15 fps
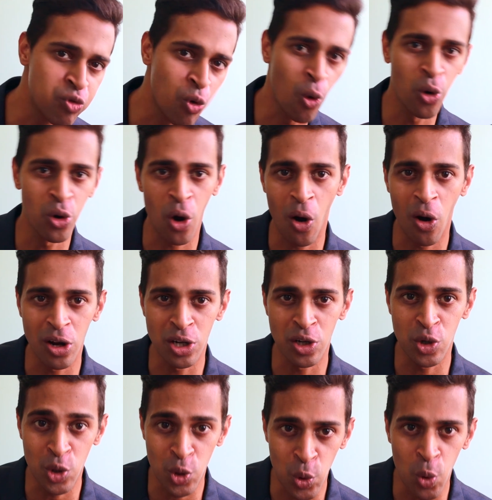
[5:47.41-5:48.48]
4 or
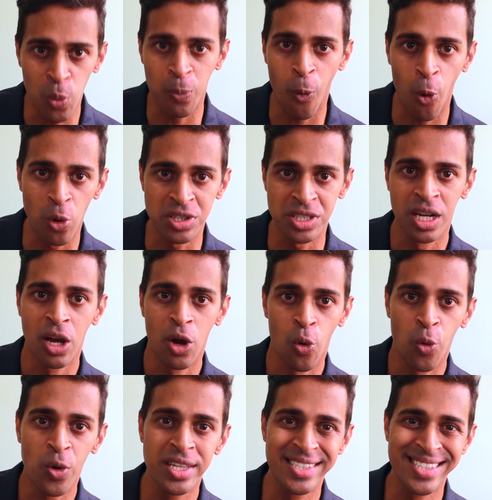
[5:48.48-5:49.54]
2 posts
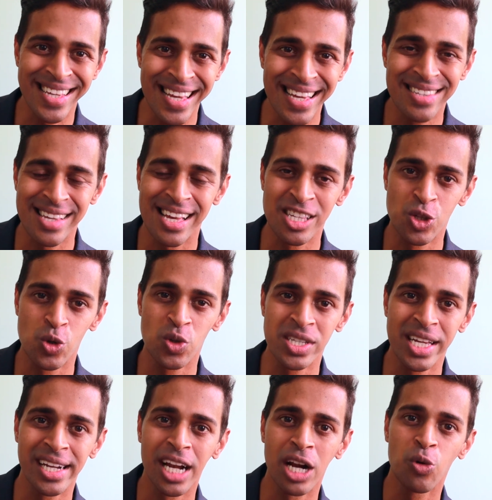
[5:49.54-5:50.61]
which is
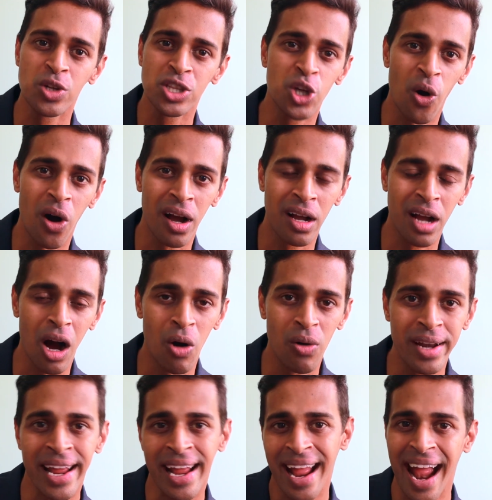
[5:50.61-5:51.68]
associated with your account,